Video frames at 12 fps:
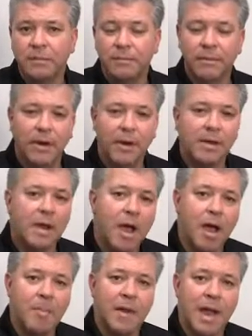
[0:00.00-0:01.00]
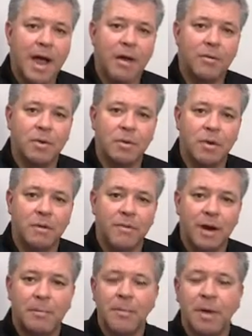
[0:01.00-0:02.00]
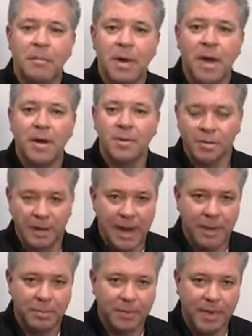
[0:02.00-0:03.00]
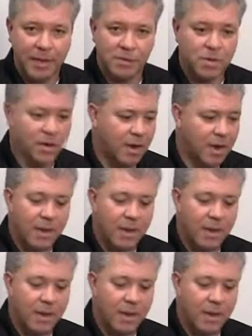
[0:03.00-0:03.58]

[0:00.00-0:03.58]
very common outdoor environmental monitoring application